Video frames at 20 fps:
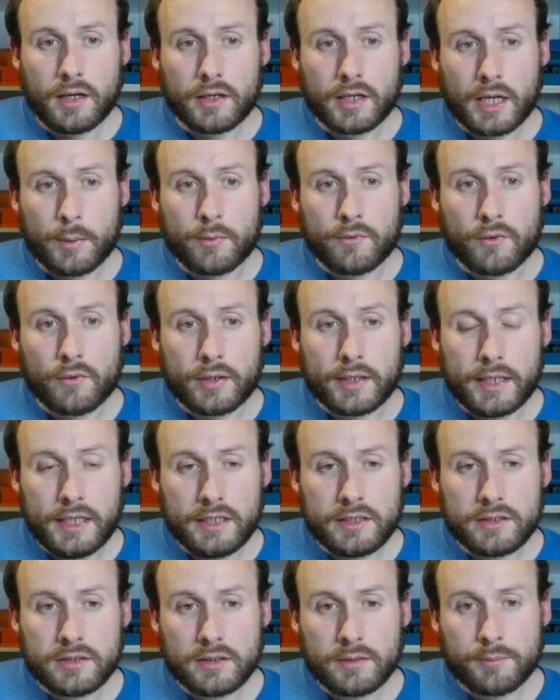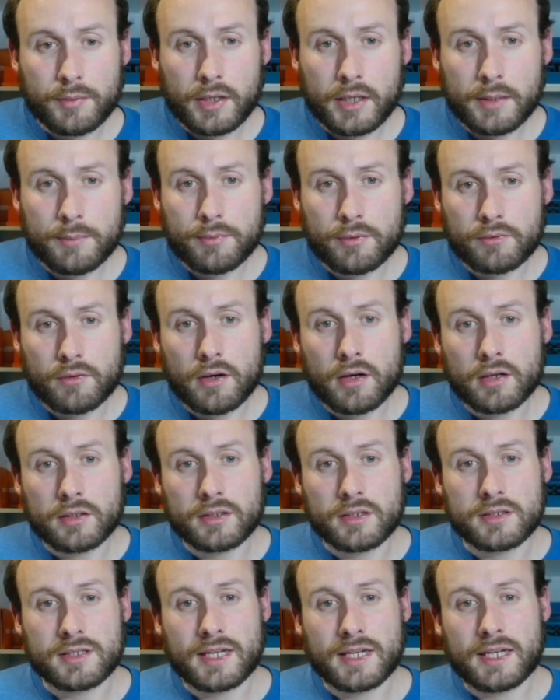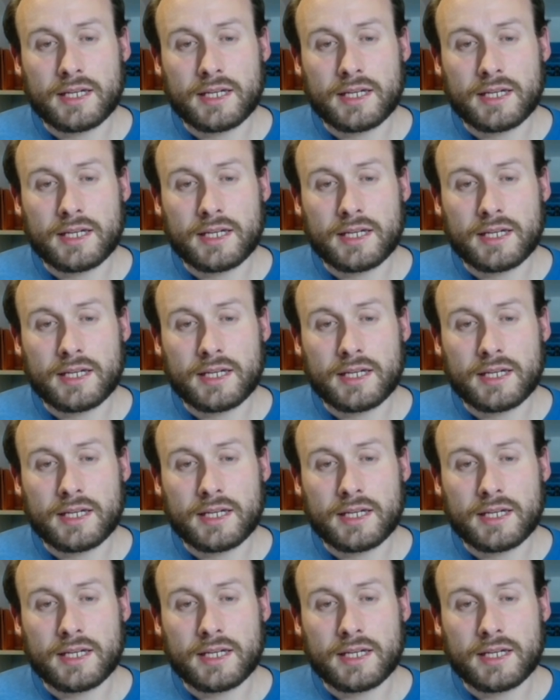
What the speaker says: Okay, we've got Eaten by Piranhas,